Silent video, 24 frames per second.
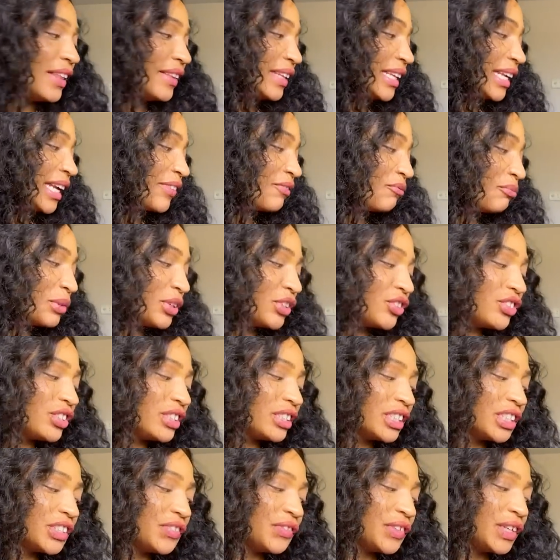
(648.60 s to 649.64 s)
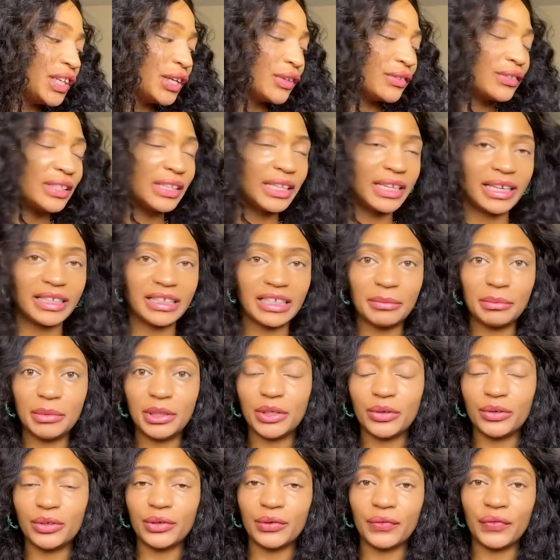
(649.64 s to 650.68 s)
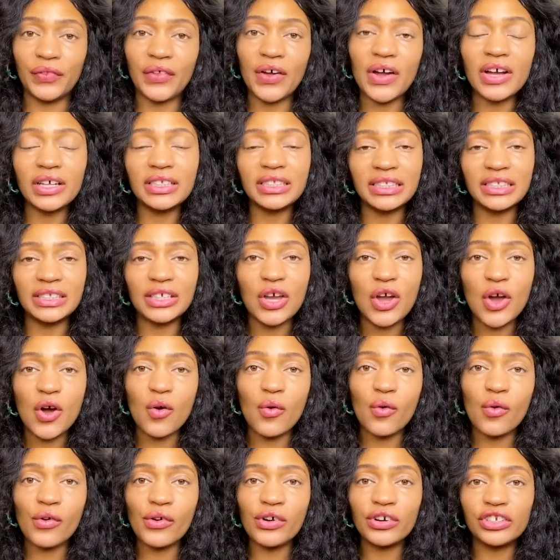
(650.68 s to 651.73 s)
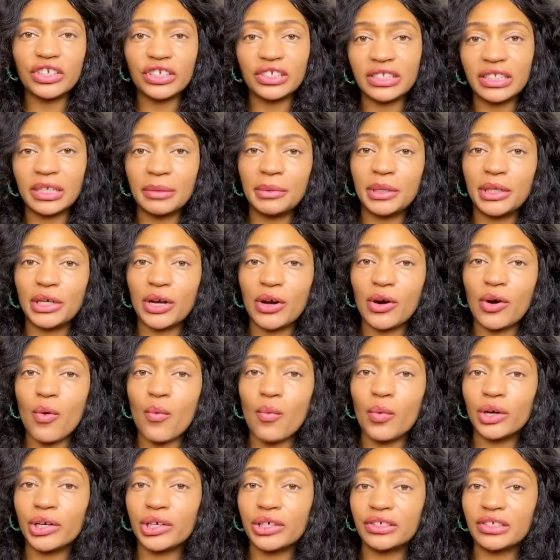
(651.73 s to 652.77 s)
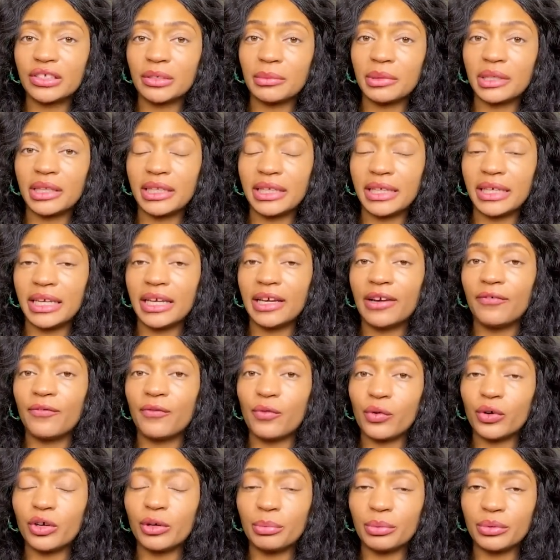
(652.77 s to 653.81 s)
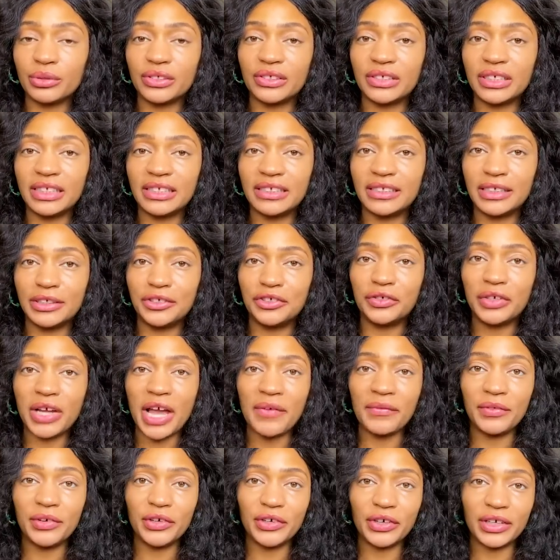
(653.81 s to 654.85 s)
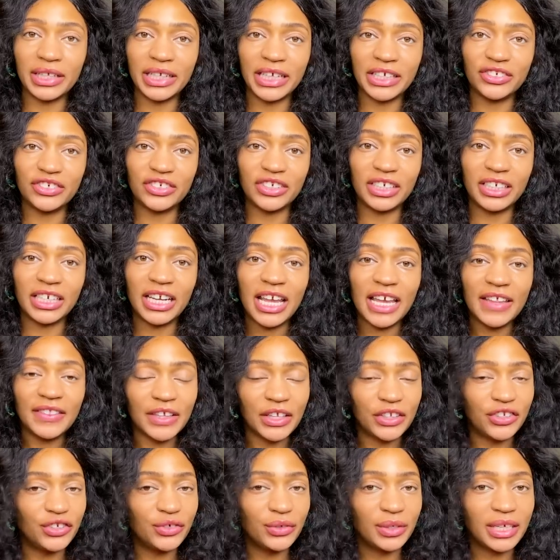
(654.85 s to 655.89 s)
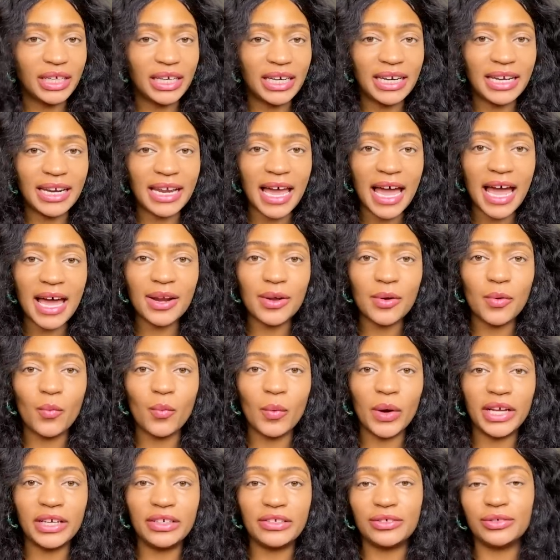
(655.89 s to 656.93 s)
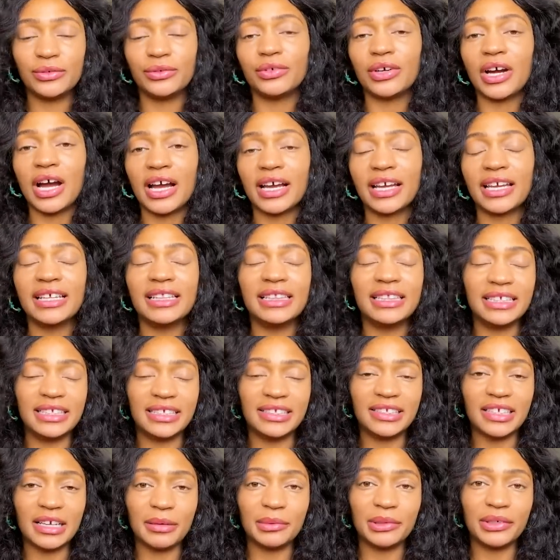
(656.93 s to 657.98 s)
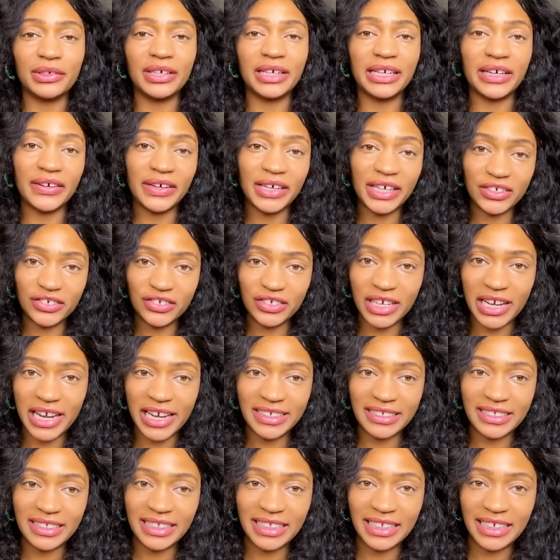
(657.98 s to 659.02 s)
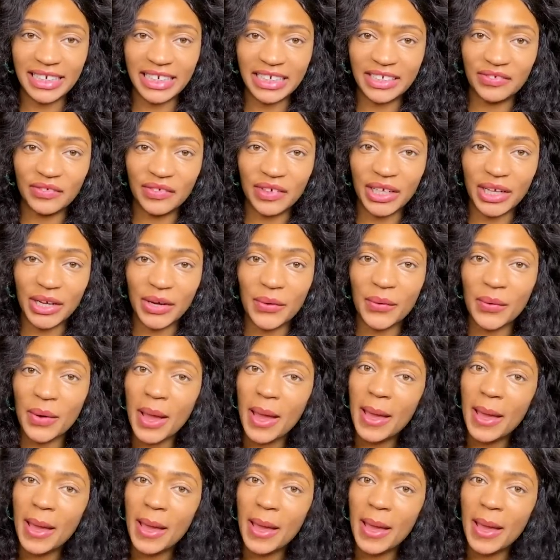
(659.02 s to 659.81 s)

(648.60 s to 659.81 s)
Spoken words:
that I've mentioned in this video today, let me know your thoughts, or just let me know what are some of the affordable scents that you have in your collection that you cannot wait to rock this summer. And I'll catch you guys in the next video.